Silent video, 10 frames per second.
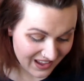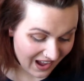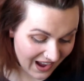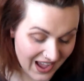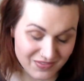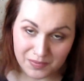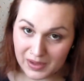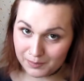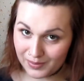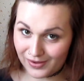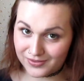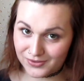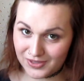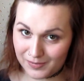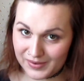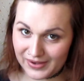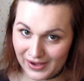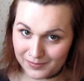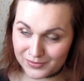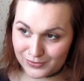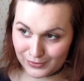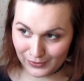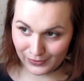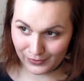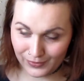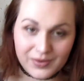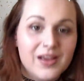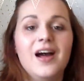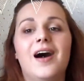I have a pink parcel coming up soon.